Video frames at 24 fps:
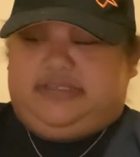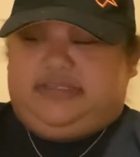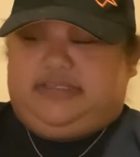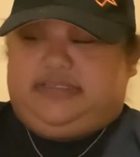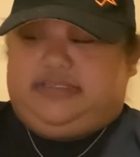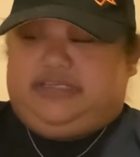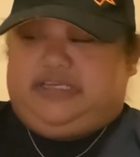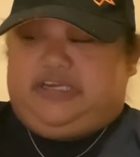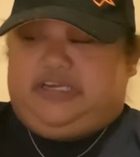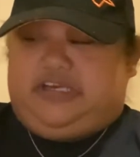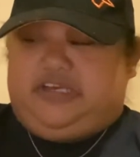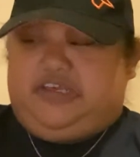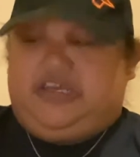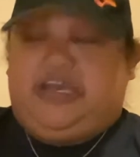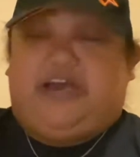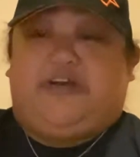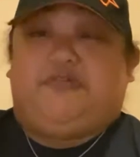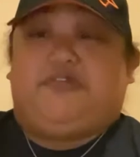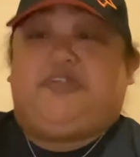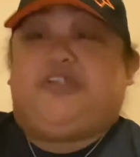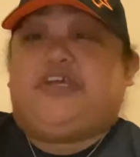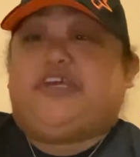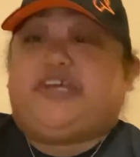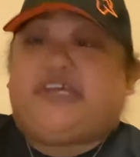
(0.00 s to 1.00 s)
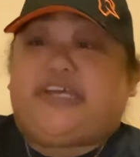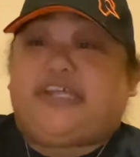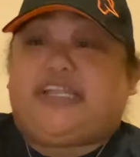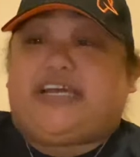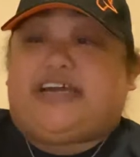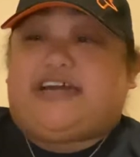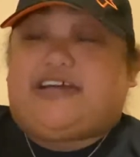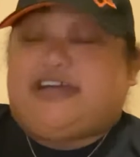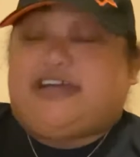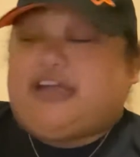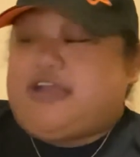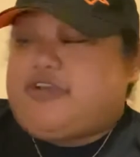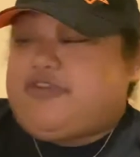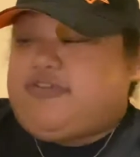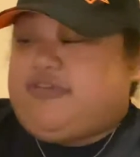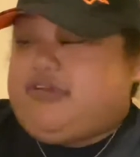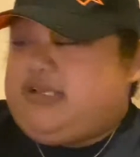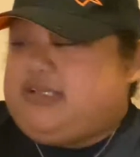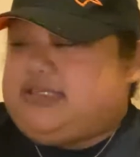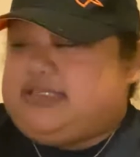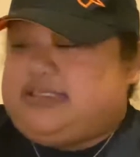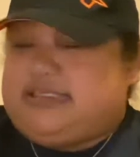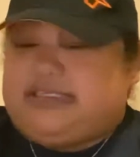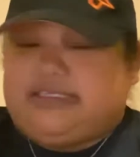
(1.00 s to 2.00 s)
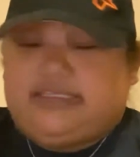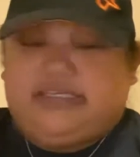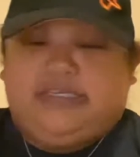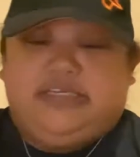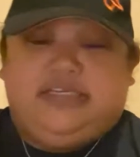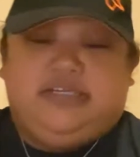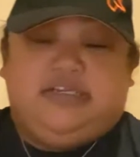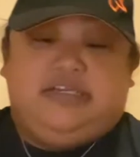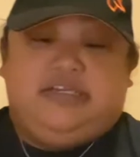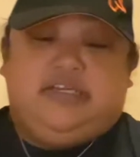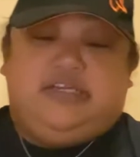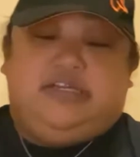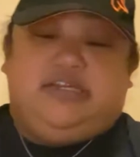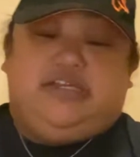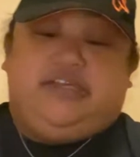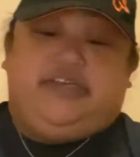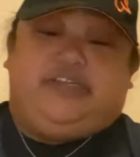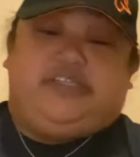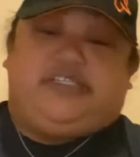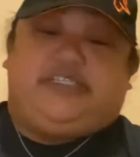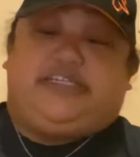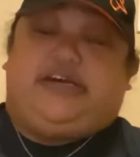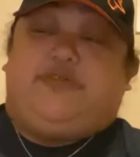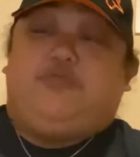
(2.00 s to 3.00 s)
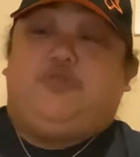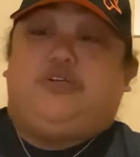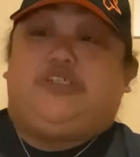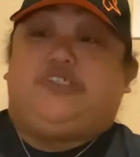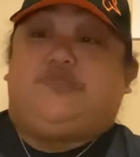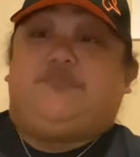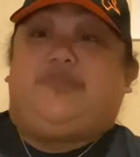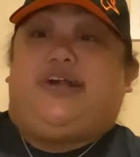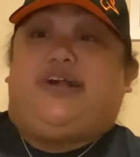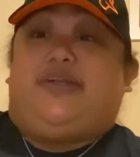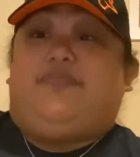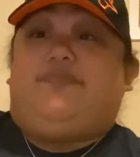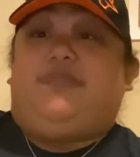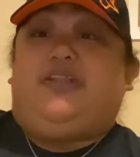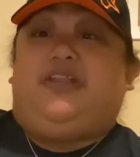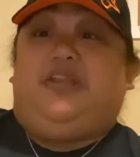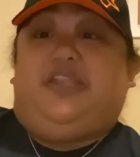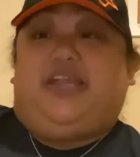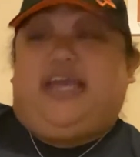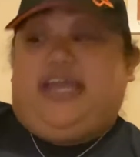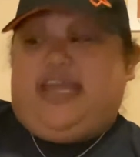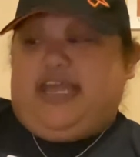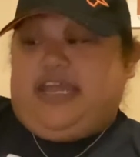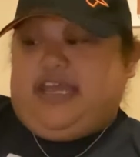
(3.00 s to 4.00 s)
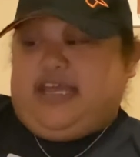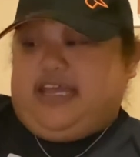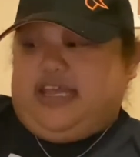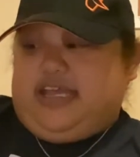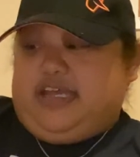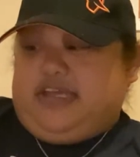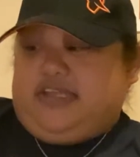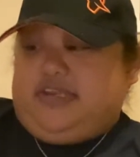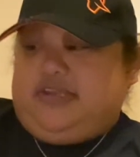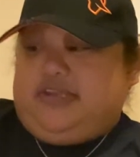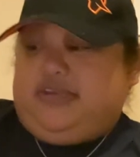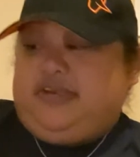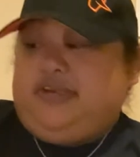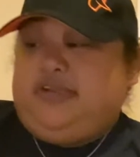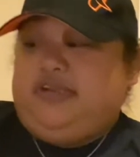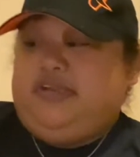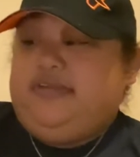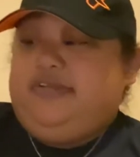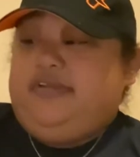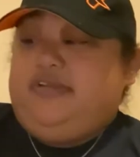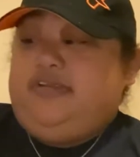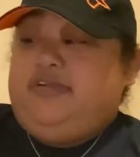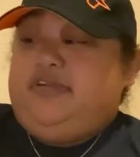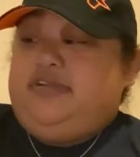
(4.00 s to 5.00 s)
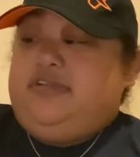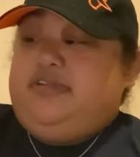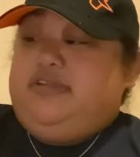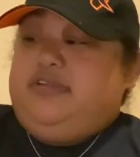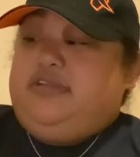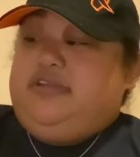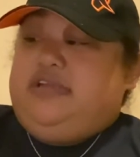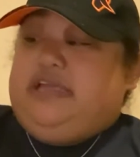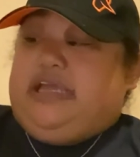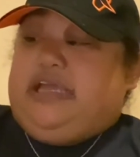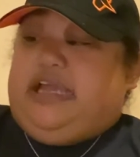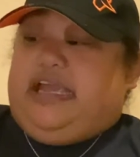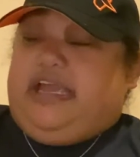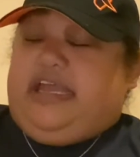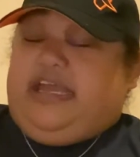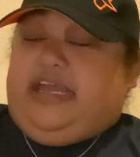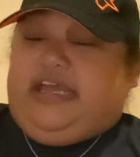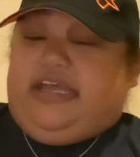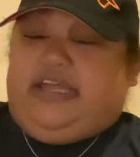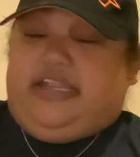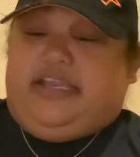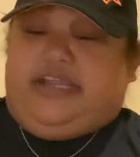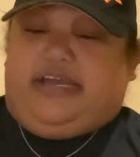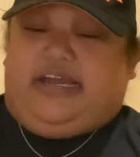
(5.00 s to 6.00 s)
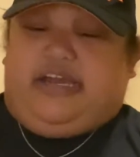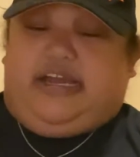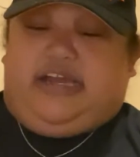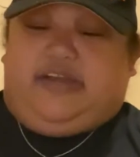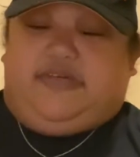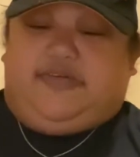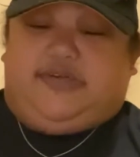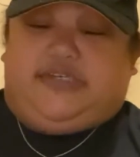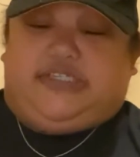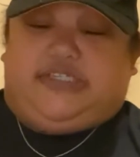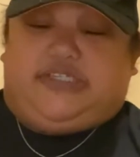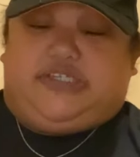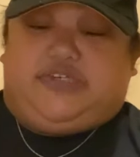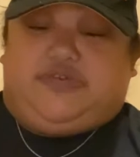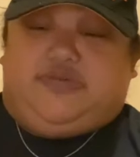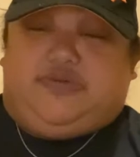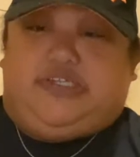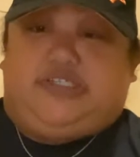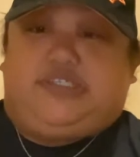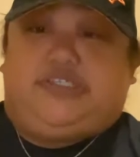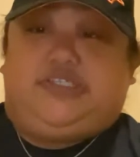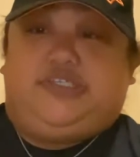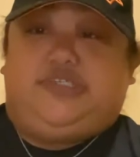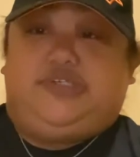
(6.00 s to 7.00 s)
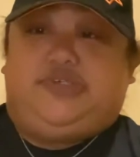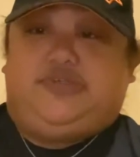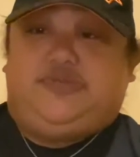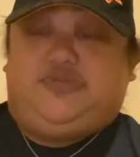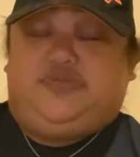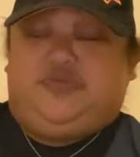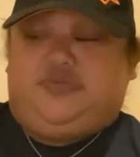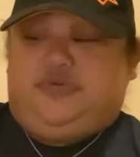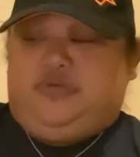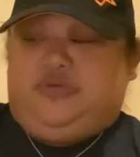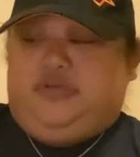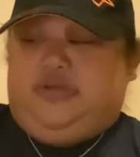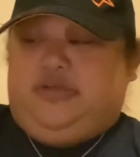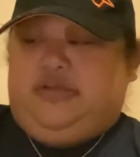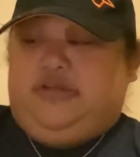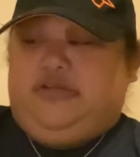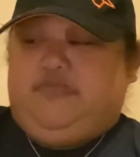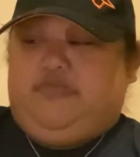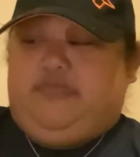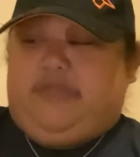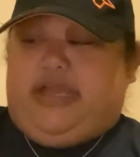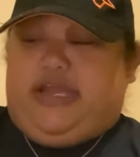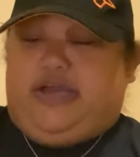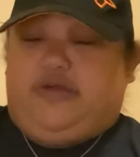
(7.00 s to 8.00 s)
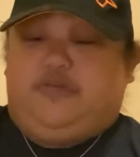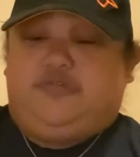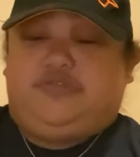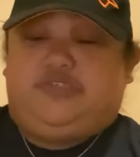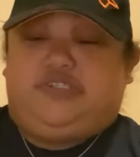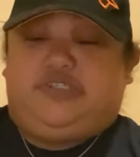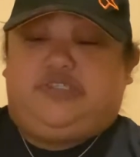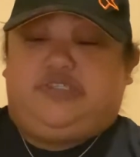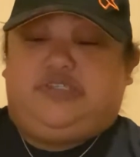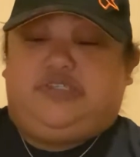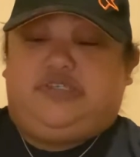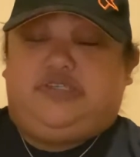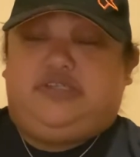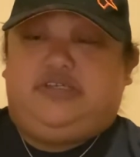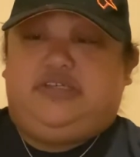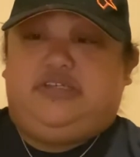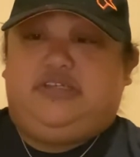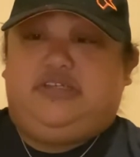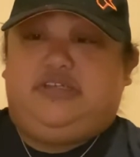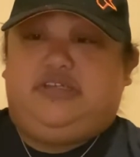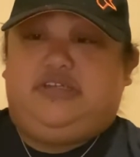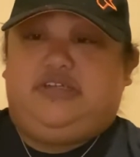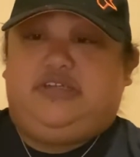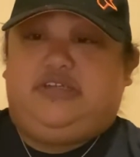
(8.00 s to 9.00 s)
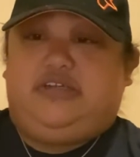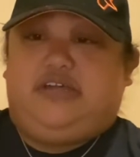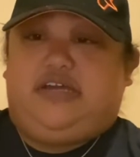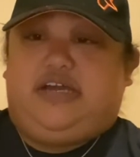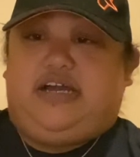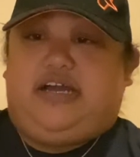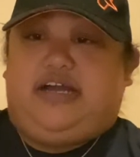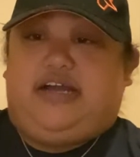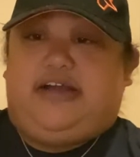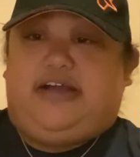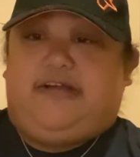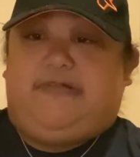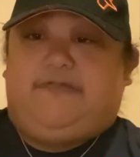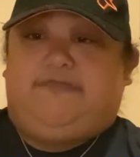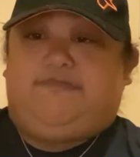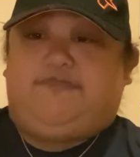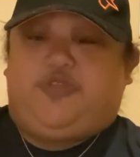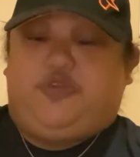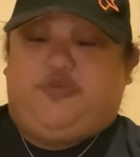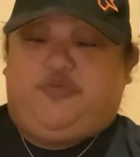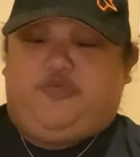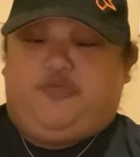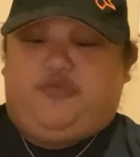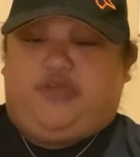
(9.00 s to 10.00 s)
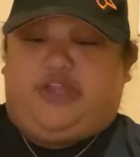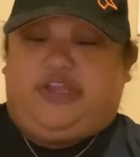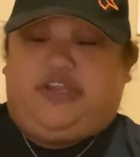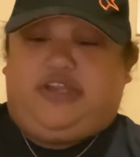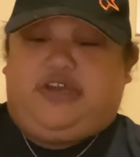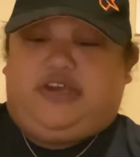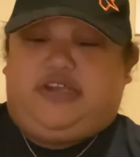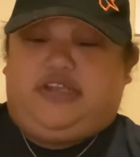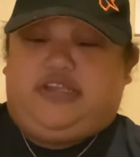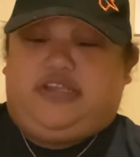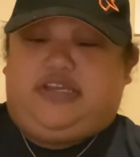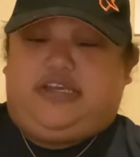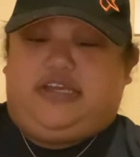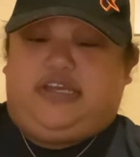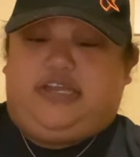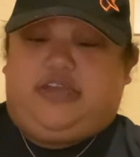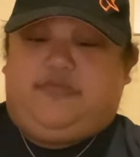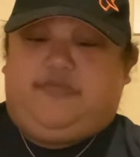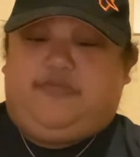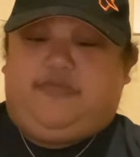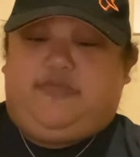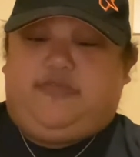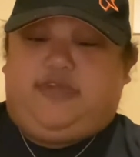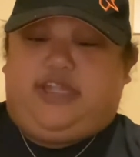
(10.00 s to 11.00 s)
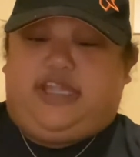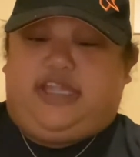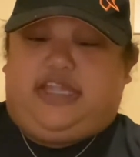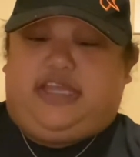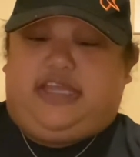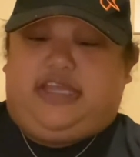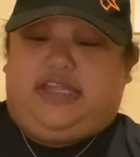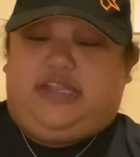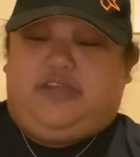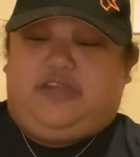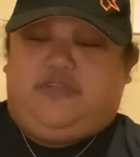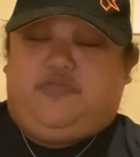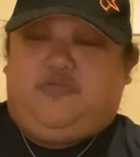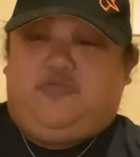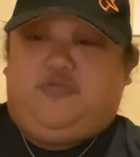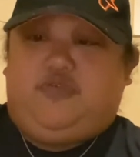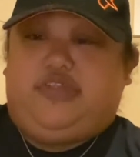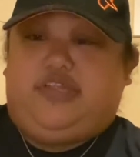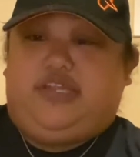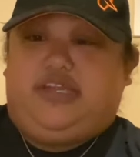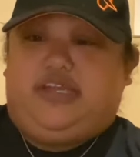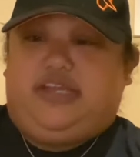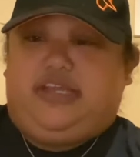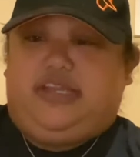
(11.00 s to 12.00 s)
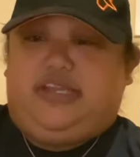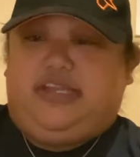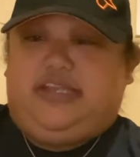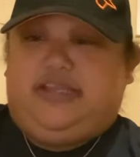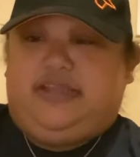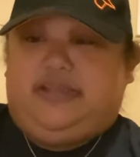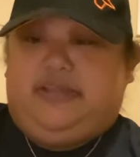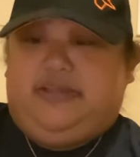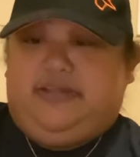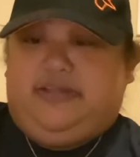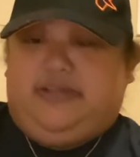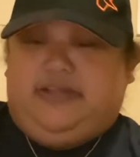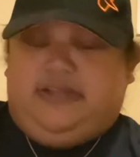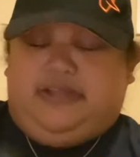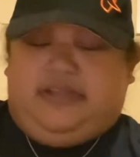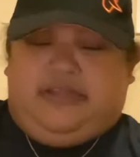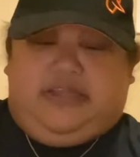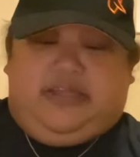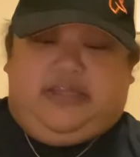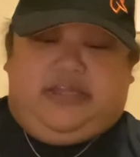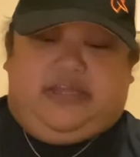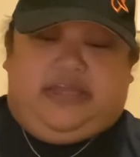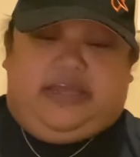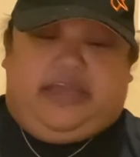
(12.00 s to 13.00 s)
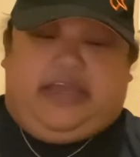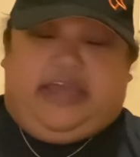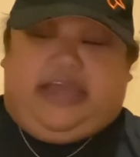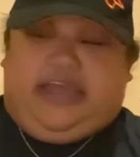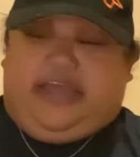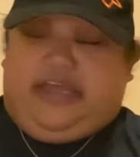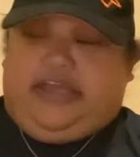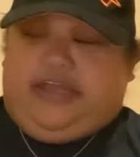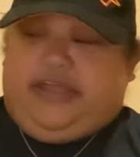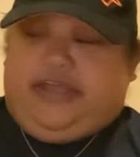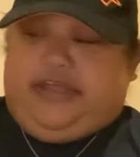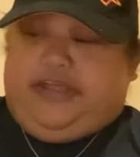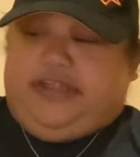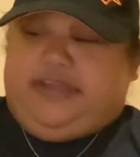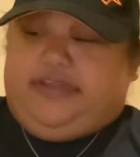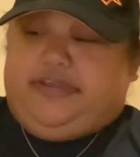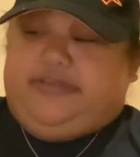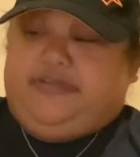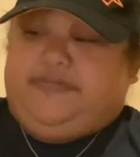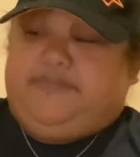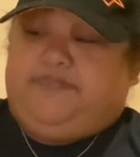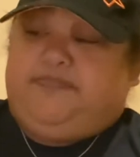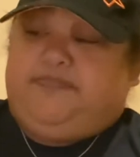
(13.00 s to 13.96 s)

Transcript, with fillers: tell you how it did, how accurate it is. Because that was my plan. And I was going to mount um, the red dot that came with it, with it. And